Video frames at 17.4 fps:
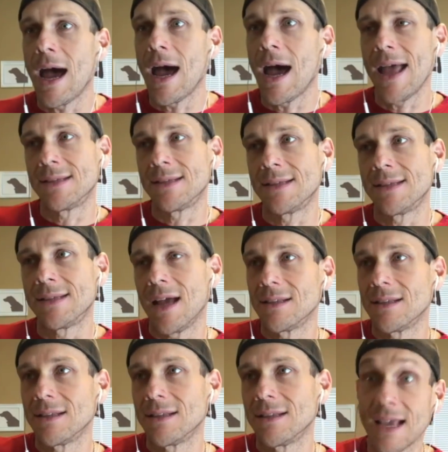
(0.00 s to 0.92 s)

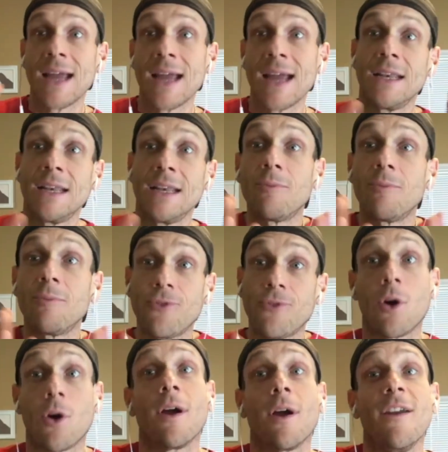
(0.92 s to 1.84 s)
I'd signed up
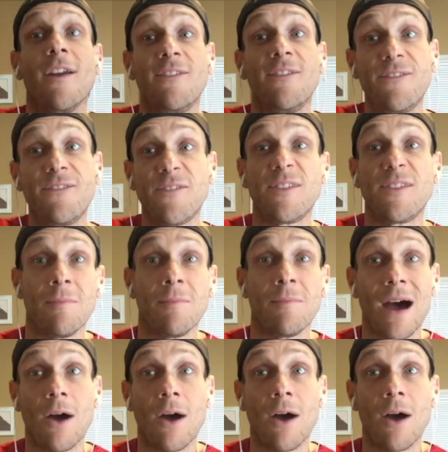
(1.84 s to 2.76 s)
for a
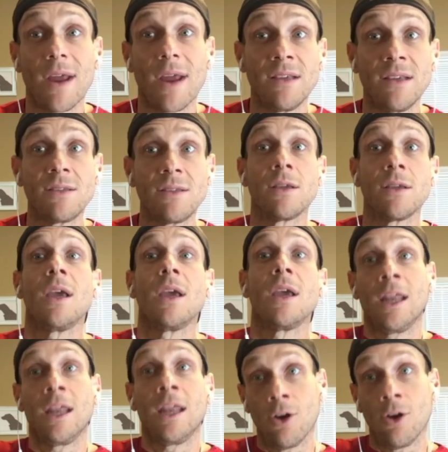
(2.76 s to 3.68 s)
50-mile race
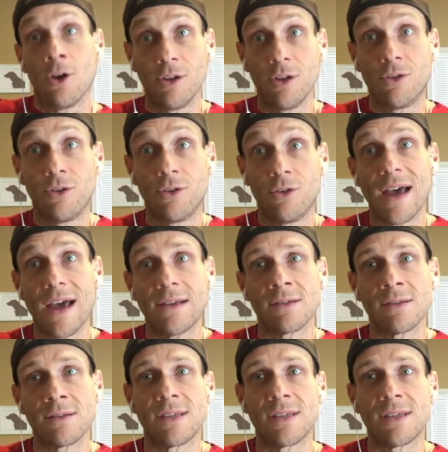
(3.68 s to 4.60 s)
in early
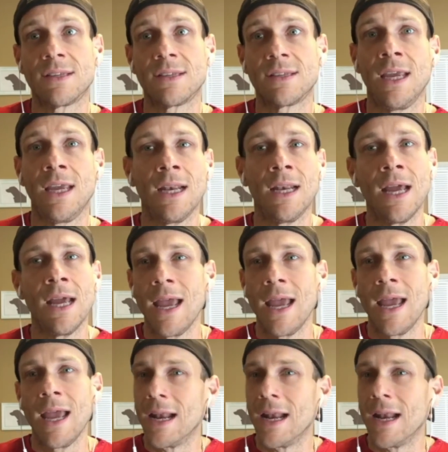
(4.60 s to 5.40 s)
2016,